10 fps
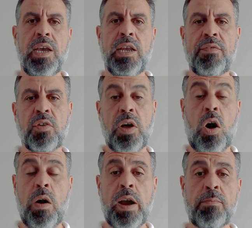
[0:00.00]
They've got the
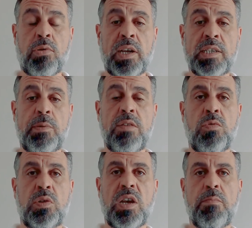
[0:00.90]
higher end products, but they're
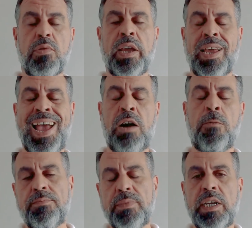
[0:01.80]
also bringing
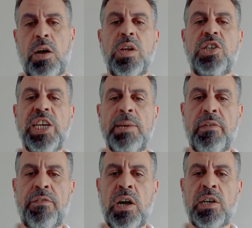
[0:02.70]
out,
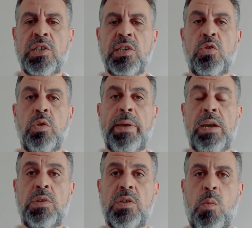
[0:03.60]
cheaper versions to
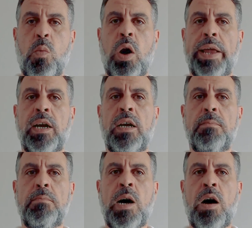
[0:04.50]
appeal to a wider
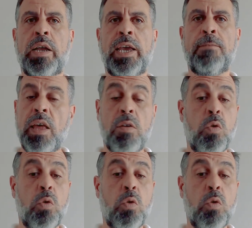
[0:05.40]
market.